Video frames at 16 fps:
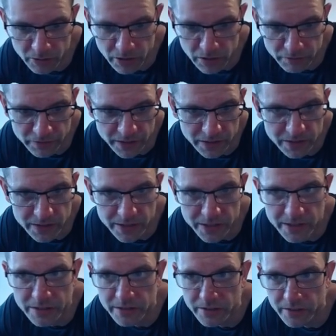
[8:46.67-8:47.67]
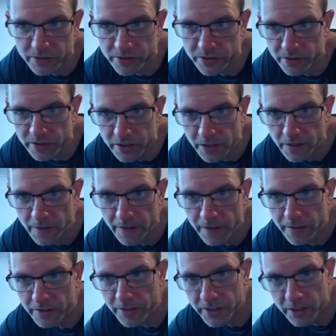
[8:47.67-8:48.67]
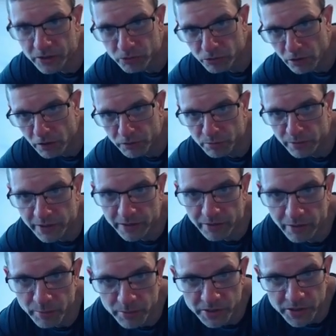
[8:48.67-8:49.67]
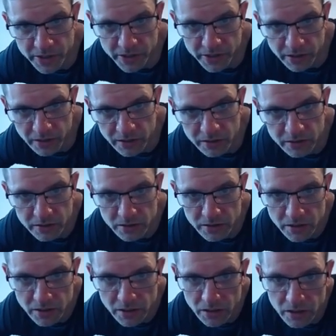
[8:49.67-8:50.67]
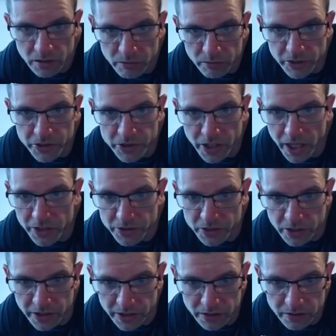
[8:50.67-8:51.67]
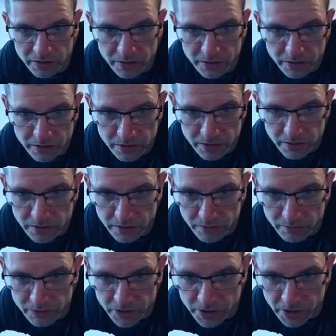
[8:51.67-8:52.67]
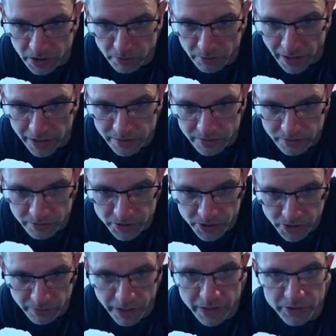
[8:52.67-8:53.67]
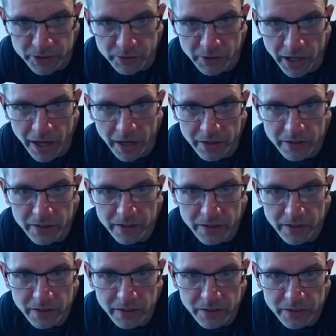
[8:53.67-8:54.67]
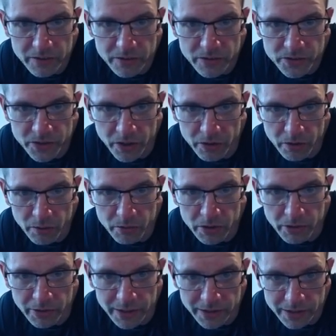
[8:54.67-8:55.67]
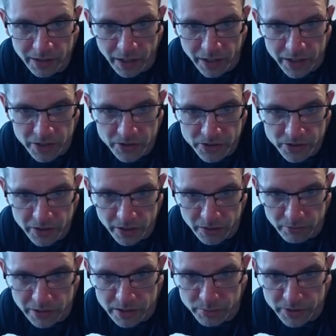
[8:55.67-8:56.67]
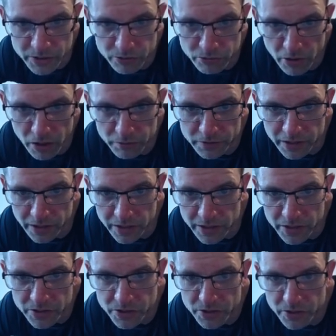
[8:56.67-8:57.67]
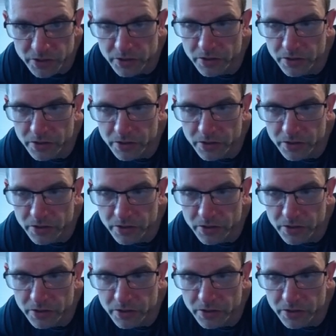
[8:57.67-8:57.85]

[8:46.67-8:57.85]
worth it because it is the the, the uh, draft window in particular, which actually I'm just going to add. Show that do that. So I want to add a gauge, and I want to be a draft gauge.